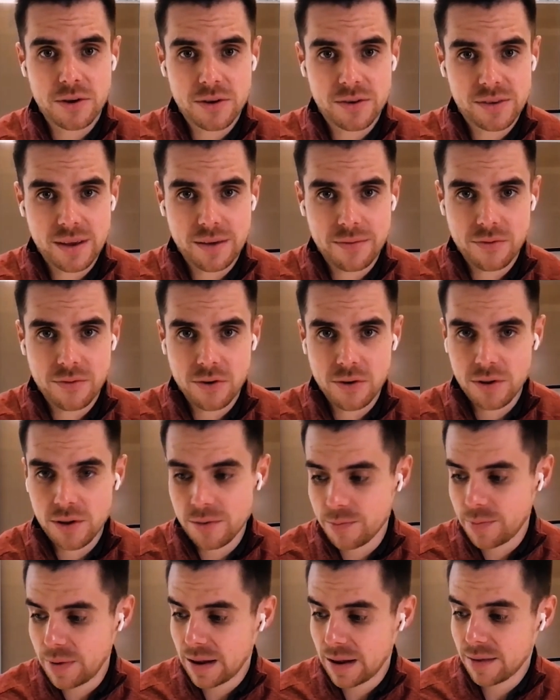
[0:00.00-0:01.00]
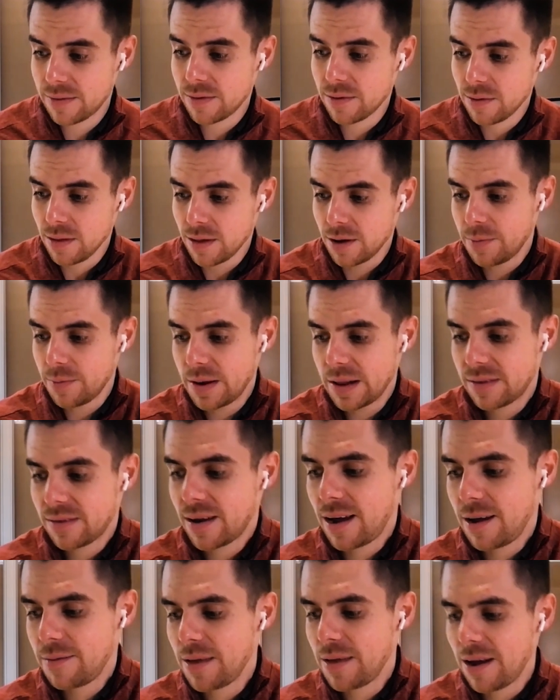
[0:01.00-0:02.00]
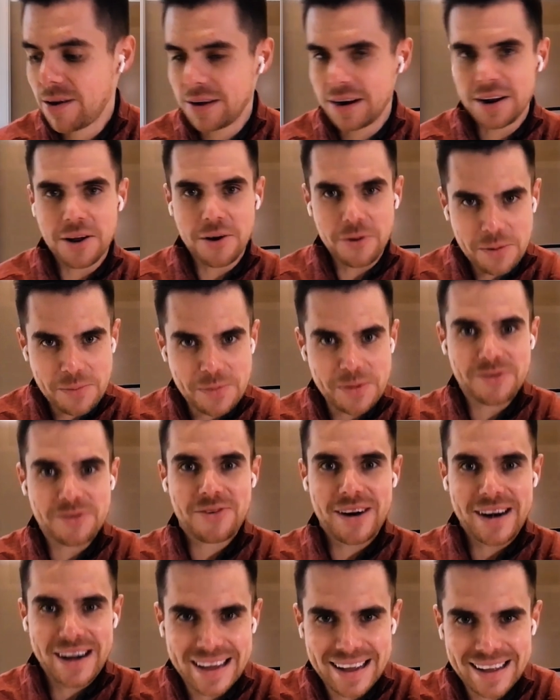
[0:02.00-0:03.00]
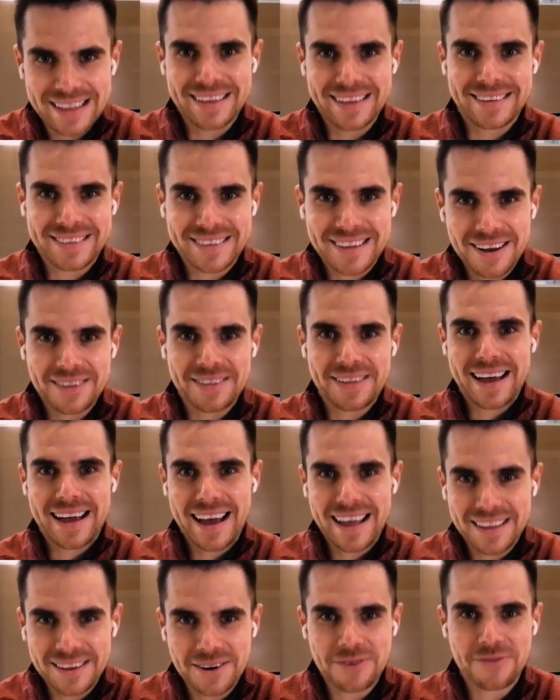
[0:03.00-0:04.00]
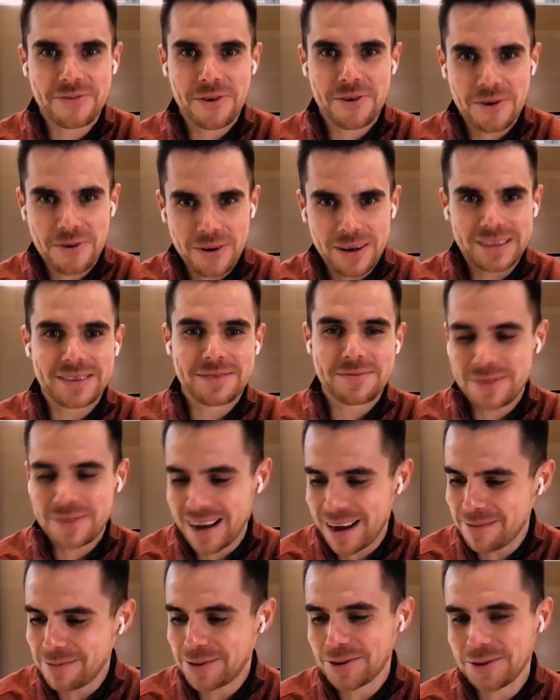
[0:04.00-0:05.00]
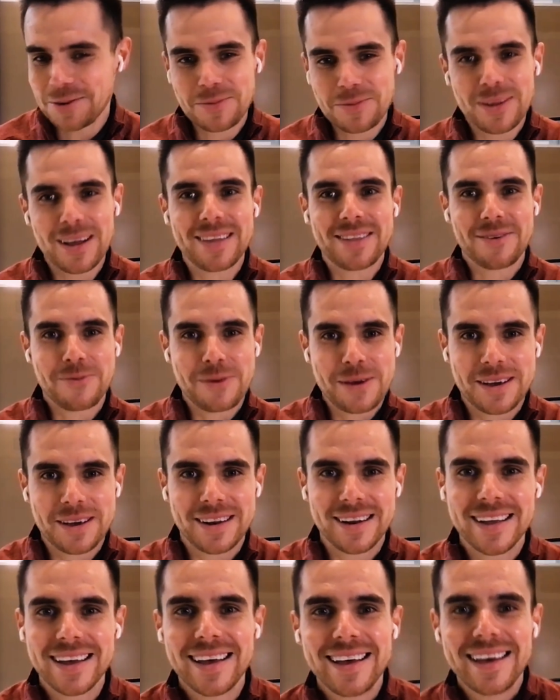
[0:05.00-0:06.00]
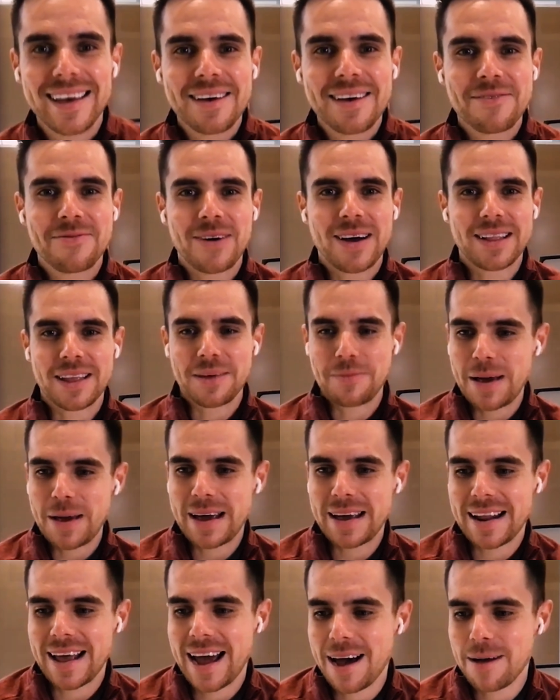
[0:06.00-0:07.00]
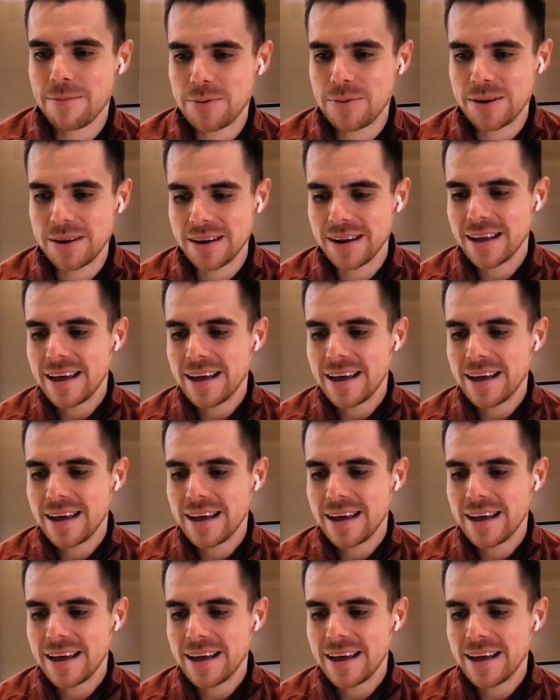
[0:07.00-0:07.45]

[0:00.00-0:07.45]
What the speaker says: your stuff for a little bit of time now, and I know we've been trying to get this thing on the calendar for quite some time. So I'm glad that we could finally make it happen.